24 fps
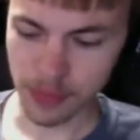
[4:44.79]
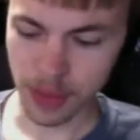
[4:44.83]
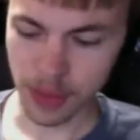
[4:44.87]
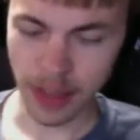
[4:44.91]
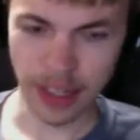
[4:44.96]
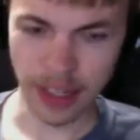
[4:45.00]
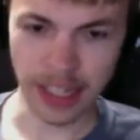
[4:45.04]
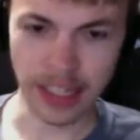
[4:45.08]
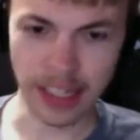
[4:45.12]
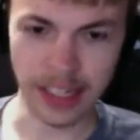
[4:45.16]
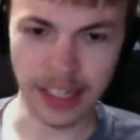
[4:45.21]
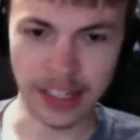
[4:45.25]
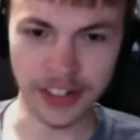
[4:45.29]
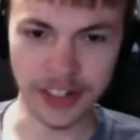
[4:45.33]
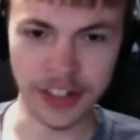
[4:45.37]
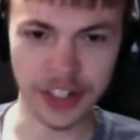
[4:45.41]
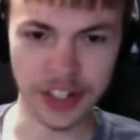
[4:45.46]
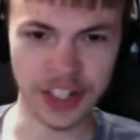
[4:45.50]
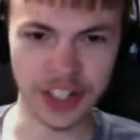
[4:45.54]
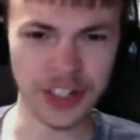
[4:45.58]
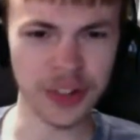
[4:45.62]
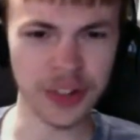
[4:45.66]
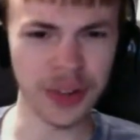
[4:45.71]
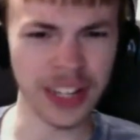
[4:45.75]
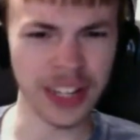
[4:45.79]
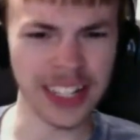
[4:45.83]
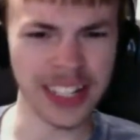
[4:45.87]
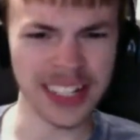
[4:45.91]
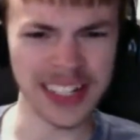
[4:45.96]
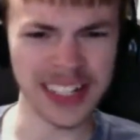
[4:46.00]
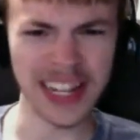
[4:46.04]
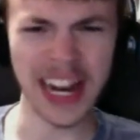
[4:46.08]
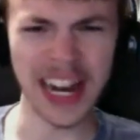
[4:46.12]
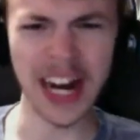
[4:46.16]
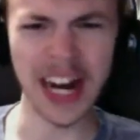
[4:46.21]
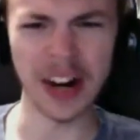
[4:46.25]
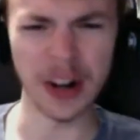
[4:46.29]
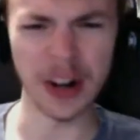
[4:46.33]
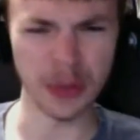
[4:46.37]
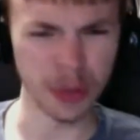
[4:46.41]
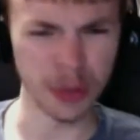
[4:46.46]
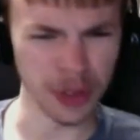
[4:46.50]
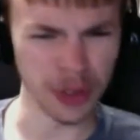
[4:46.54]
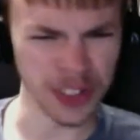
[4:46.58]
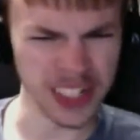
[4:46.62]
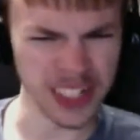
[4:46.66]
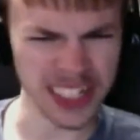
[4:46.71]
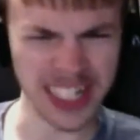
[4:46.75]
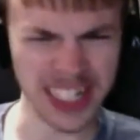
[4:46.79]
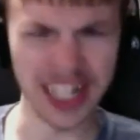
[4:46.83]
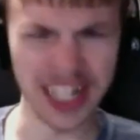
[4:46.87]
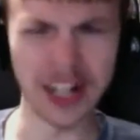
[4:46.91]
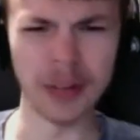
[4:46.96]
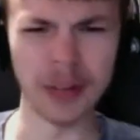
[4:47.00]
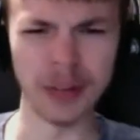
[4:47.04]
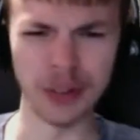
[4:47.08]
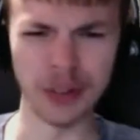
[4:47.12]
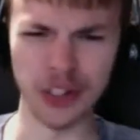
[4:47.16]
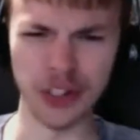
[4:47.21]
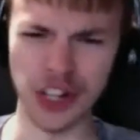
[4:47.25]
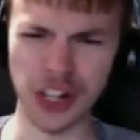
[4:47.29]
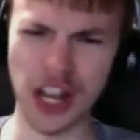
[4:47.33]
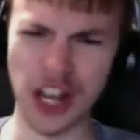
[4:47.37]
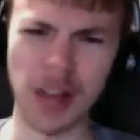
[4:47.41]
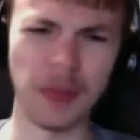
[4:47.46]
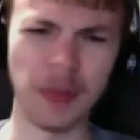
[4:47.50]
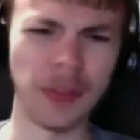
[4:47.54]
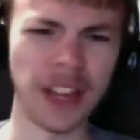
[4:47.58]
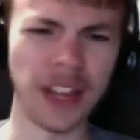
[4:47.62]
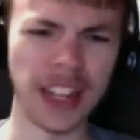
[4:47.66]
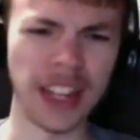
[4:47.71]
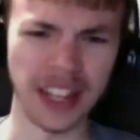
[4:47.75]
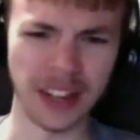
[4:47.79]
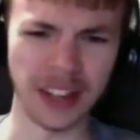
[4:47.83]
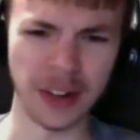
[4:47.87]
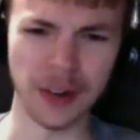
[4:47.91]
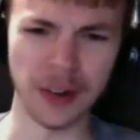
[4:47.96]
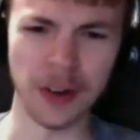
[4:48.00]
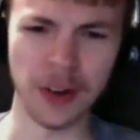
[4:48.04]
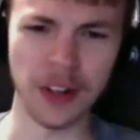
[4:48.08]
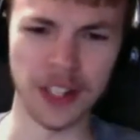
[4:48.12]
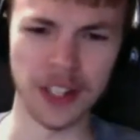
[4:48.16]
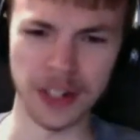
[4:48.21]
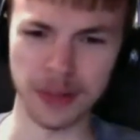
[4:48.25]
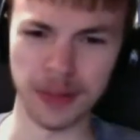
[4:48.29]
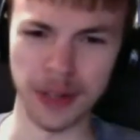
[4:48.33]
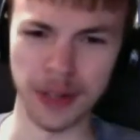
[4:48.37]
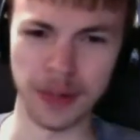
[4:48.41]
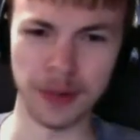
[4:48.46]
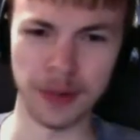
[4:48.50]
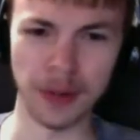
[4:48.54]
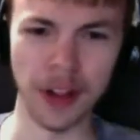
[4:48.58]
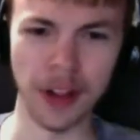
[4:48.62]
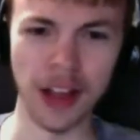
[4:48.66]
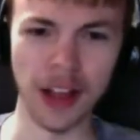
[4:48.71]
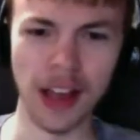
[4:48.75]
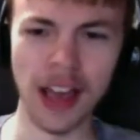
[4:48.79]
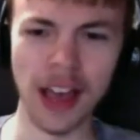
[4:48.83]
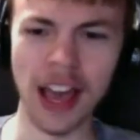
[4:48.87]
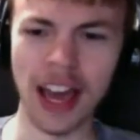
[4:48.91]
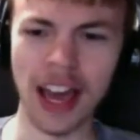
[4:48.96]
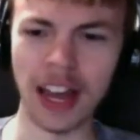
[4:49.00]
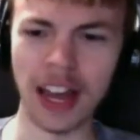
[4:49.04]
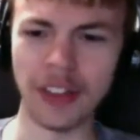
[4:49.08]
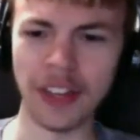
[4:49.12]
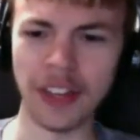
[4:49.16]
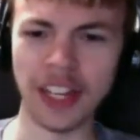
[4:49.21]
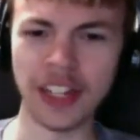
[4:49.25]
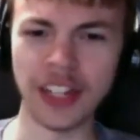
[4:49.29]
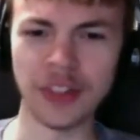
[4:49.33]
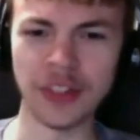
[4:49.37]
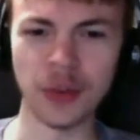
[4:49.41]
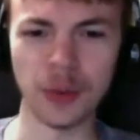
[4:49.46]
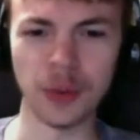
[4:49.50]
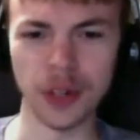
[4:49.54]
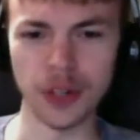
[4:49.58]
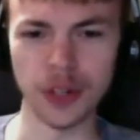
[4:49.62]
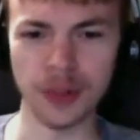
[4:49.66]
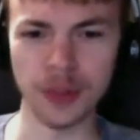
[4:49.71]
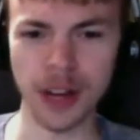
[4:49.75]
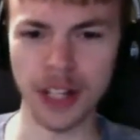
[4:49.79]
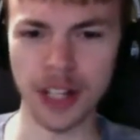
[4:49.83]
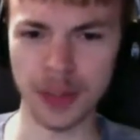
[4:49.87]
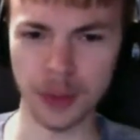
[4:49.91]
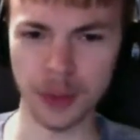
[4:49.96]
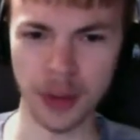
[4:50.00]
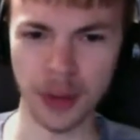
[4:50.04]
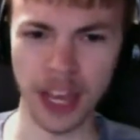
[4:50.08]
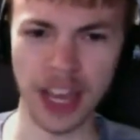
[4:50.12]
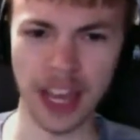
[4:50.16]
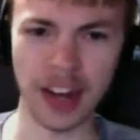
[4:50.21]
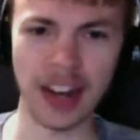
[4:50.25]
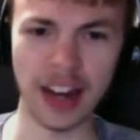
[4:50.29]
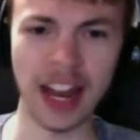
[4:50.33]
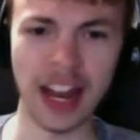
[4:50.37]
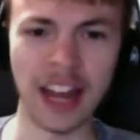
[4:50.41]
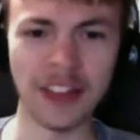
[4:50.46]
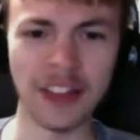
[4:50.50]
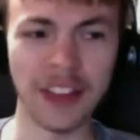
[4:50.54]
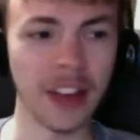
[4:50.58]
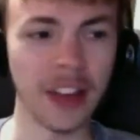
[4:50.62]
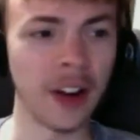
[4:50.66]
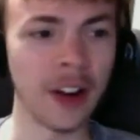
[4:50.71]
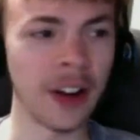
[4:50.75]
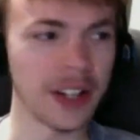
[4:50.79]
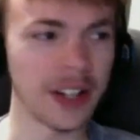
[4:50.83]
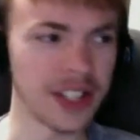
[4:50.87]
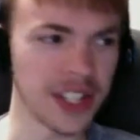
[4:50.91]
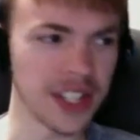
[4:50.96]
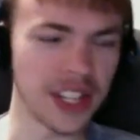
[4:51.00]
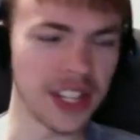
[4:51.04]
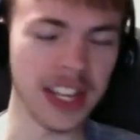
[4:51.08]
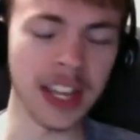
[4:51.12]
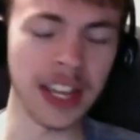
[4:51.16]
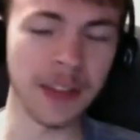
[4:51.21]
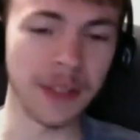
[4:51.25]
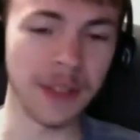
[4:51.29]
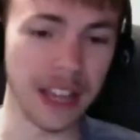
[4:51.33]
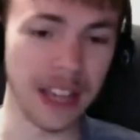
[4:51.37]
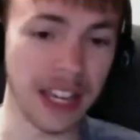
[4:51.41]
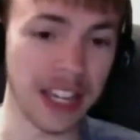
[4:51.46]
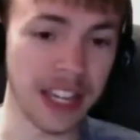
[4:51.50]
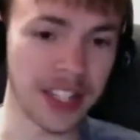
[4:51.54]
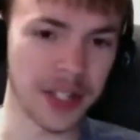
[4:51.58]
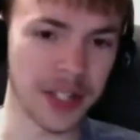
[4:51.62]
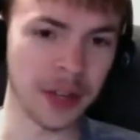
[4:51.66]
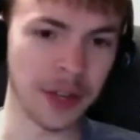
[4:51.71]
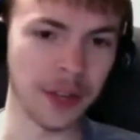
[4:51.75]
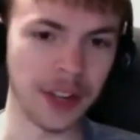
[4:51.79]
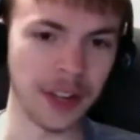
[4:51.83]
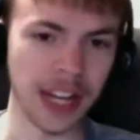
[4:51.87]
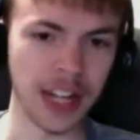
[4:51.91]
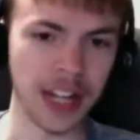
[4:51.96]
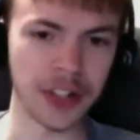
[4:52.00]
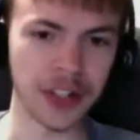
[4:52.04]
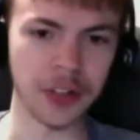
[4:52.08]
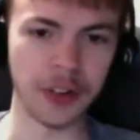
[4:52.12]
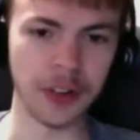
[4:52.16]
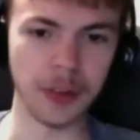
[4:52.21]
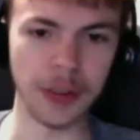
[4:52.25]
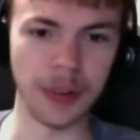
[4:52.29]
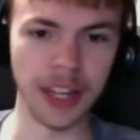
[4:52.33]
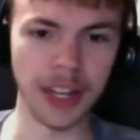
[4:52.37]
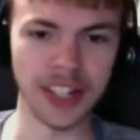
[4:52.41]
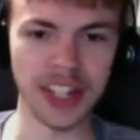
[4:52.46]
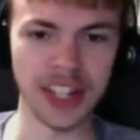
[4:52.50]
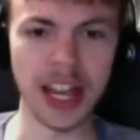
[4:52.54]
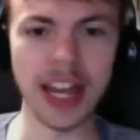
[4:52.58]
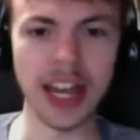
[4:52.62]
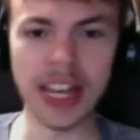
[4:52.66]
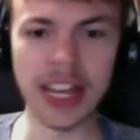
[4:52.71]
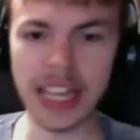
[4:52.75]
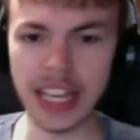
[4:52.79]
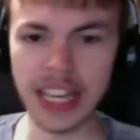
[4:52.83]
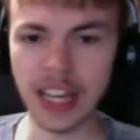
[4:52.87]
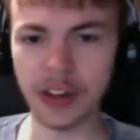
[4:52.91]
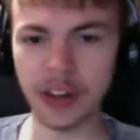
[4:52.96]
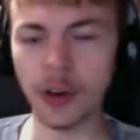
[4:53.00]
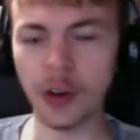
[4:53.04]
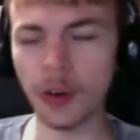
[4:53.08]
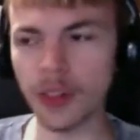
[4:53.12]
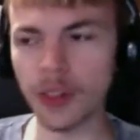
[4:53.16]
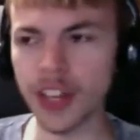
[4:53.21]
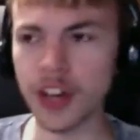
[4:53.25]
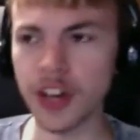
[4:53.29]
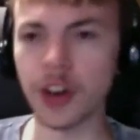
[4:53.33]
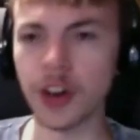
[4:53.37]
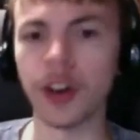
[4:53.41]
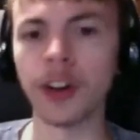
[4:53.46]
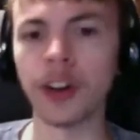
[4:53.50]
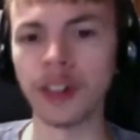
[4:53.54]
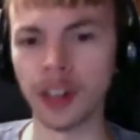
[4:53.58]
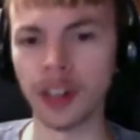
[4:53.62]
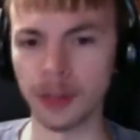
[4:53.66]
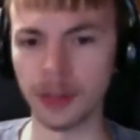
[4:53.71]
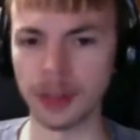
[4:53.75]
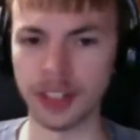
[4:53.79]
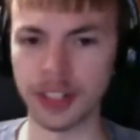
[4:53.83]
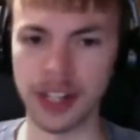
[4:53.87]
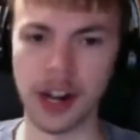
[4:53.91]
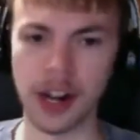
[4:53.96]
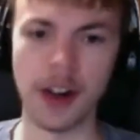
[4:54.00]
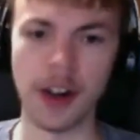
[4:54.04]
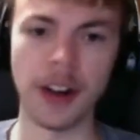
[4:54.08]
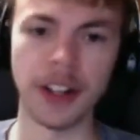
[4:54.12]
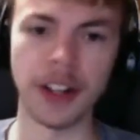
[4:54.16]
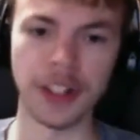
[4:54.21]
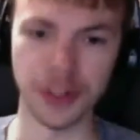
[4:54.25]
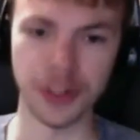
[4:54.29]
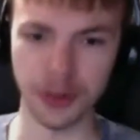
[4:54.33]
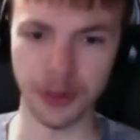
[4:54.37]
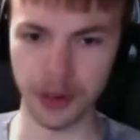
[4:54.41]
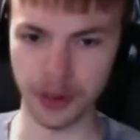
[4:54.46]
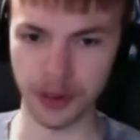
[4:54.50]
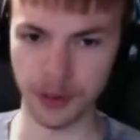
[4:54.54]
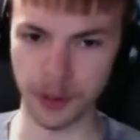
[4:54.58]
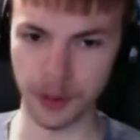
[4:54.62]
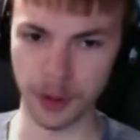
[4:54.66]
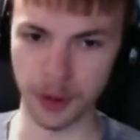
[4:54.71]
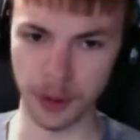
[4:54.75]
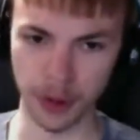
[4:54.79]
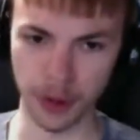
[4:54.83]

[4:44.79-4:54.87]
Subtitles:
he's doing a terrible, terrible job of getting it across to people. I think he's the worst possible candidate. I think, honestly, if he gets into the national debates, he can only hurt libertarians going forward.